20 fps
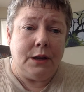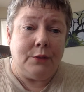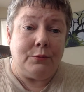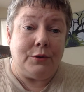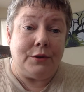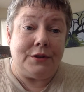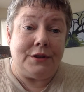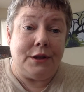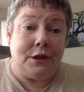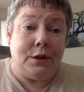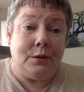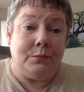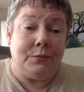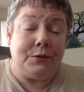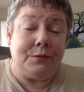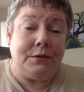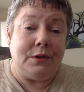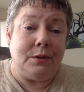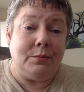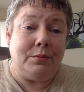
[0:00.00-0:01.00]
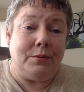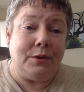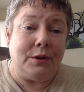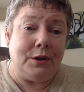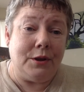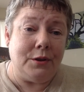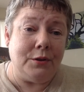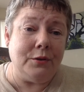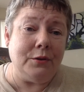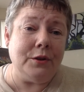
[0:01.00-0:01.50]
resumes with a
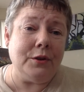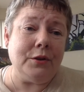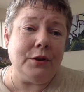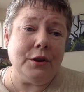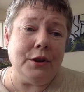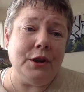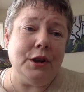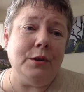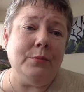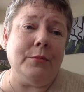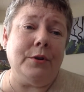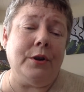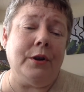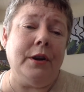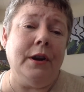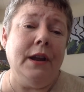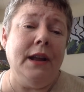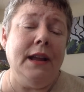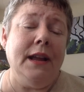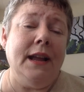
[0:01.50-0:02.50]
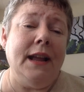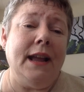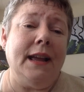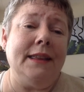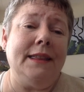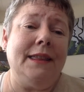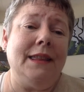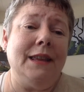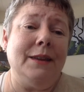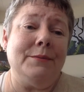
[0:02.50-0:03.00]
peculiar humor
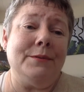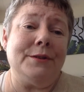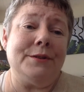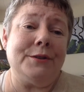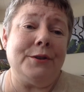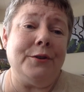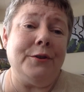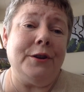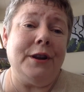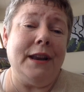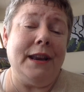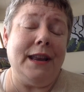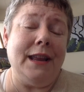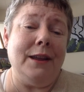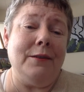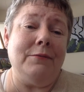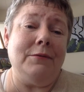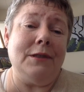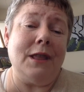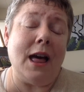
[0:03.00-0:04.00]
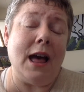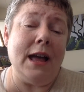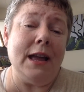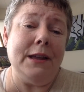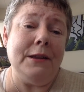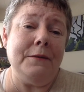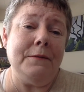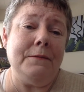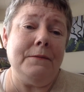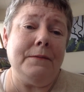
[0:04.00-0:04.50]
at the absurdity of
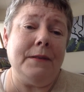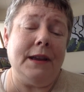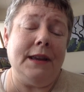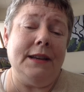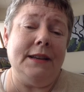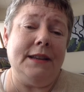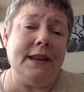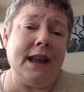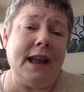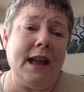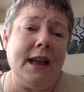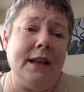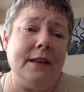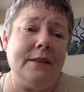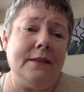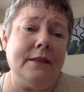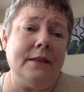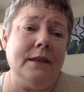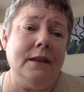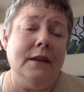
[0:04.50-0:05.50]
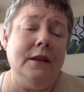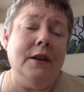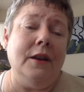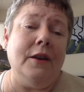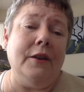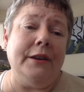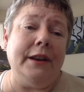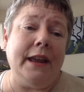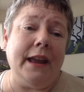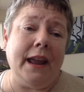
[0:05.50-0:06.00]
life and death
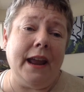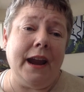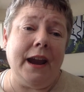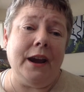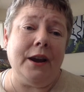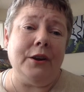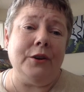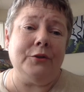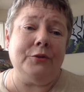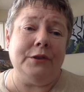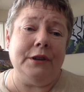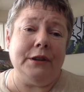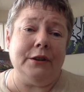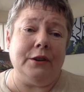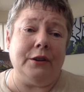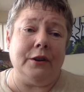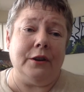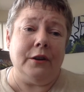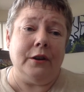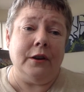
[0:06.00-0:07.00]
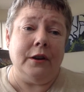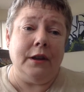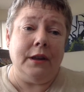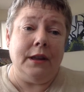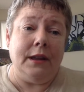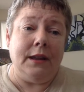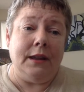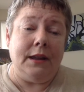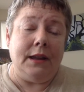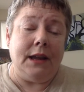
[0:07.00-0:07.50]
on a hair trigger,
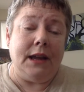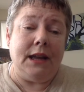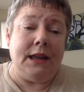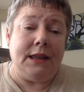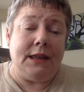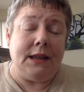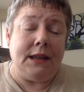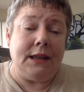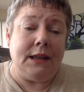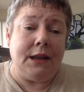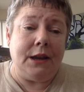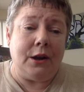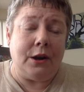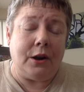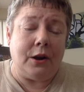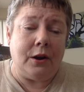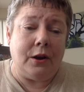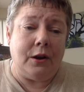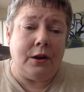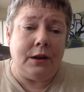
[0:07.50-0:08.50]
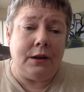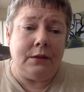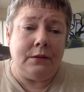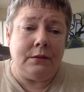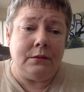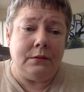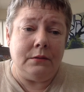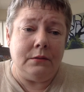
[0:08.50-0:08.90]
and then they are gone.